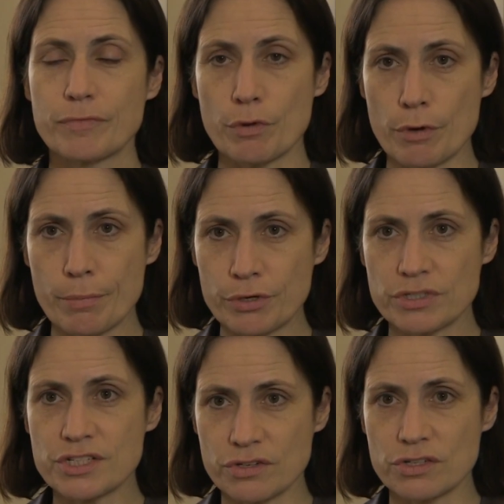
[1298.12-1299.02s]
But what Putin
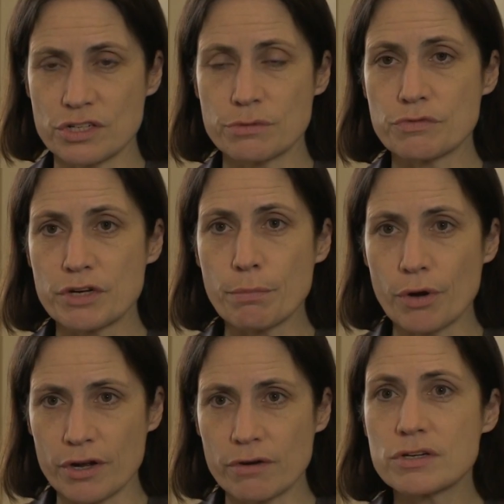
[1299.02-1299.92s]
is going to do is really
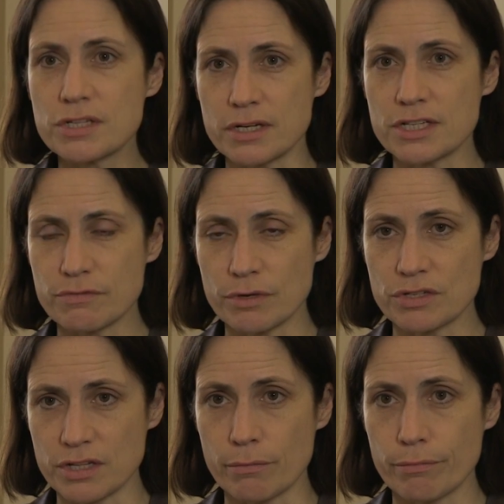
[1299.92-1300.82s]
prioritize from out
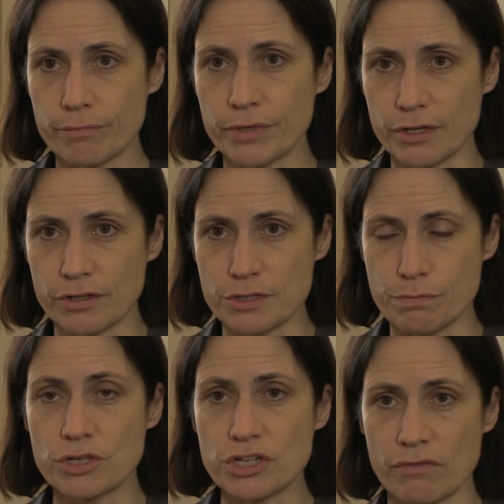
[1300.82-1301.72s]
of that, those
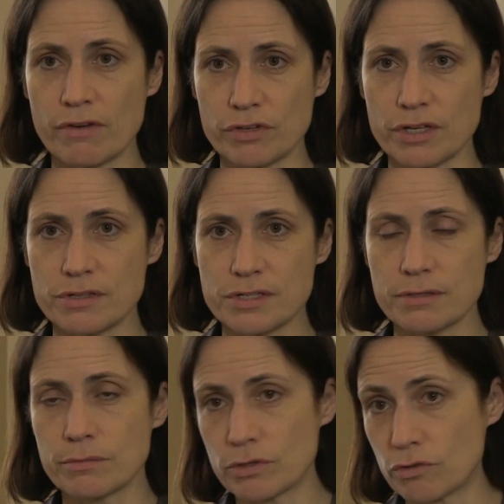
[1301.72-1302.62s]
budget revenues,
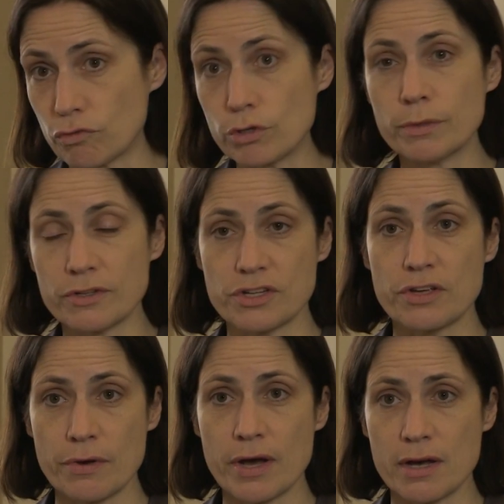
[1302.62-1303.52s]
the rubles that
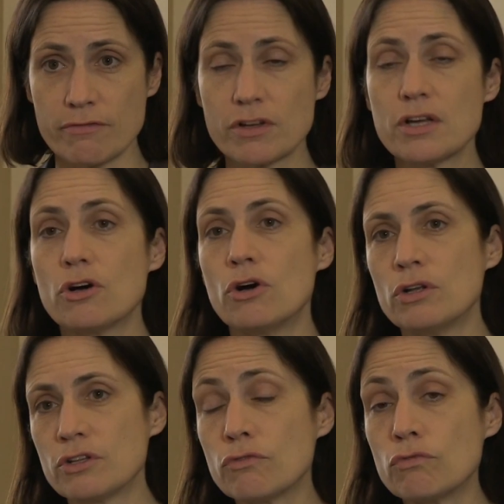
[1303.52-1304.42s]
you have,
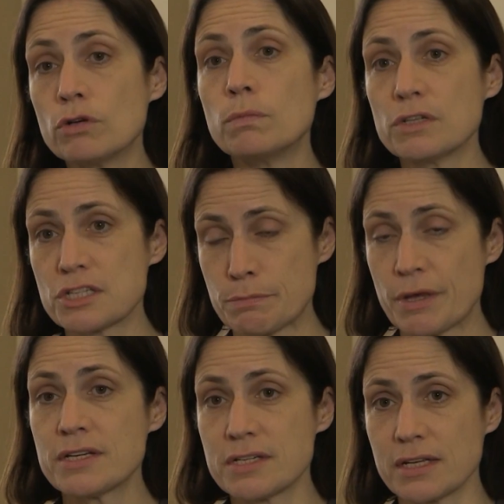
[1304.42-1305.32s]
all of the ruble
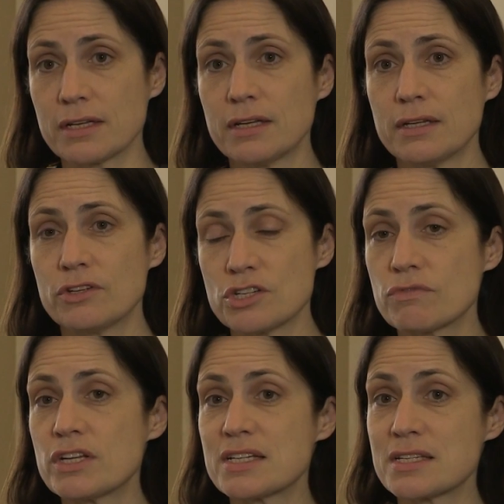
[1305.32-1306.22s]
spending that is
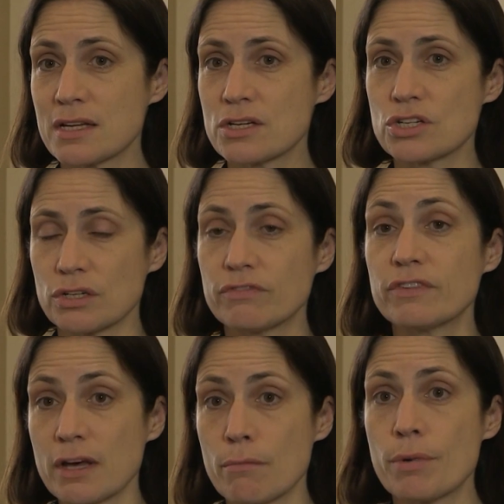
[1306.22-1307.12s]
really essential for
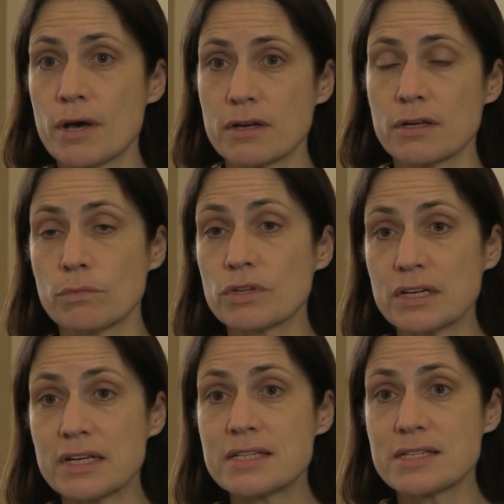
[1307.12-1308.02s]
that bargain with at
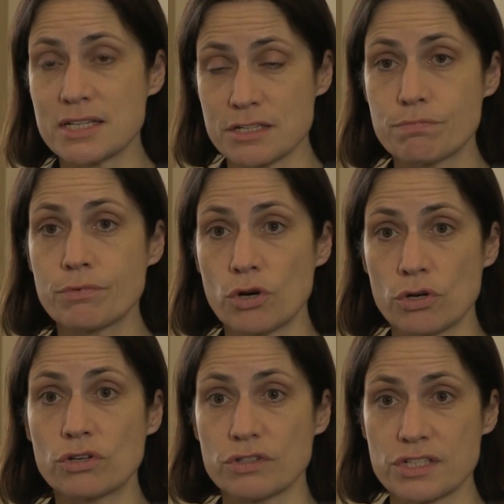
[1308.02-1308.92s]
least his core
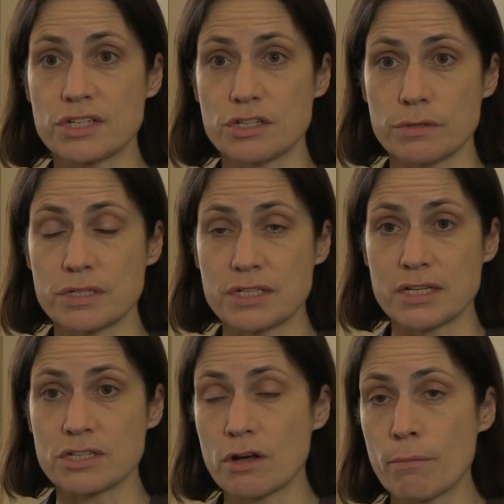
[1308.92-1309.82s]
constituency.
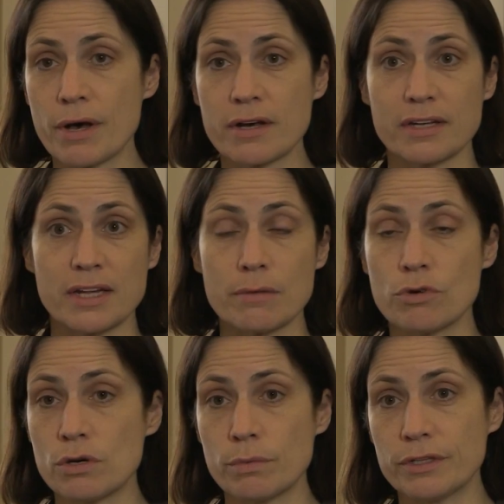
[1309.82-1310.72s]
It's not a bargain
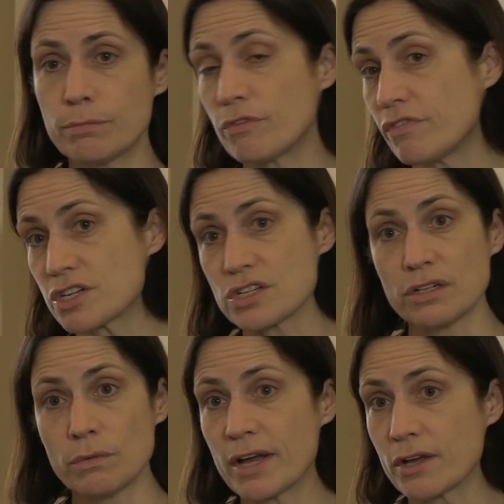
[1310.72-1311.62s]
anymore with the
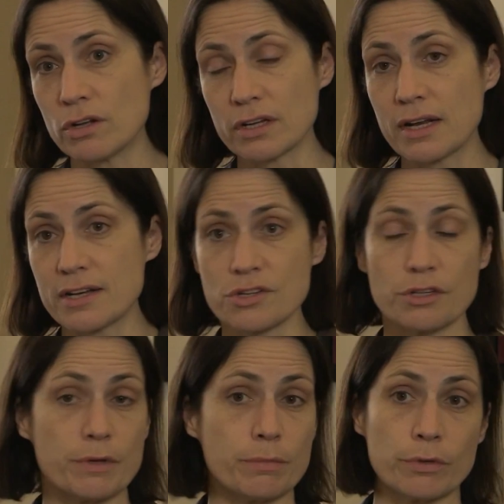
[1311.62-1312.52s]
professional white-collar class, all the
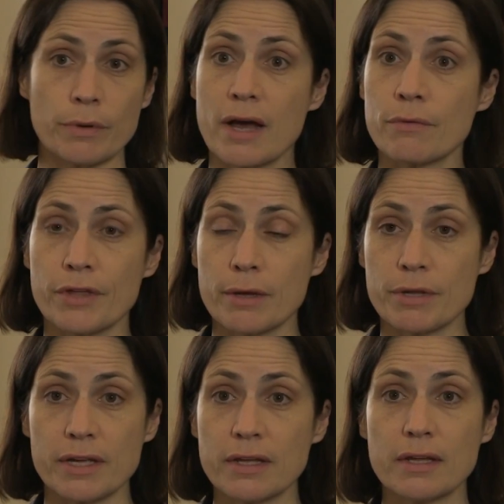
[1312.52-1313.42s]
people who are out there
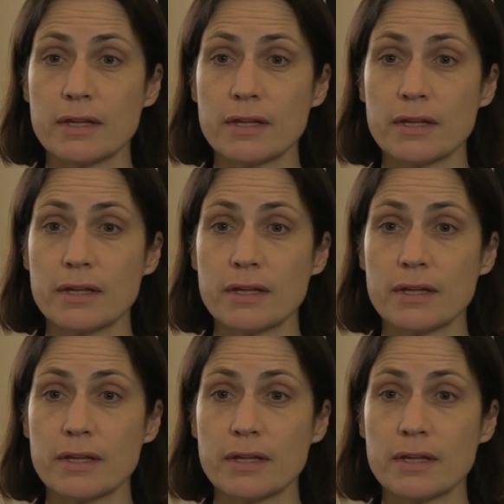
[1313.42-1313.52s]
being,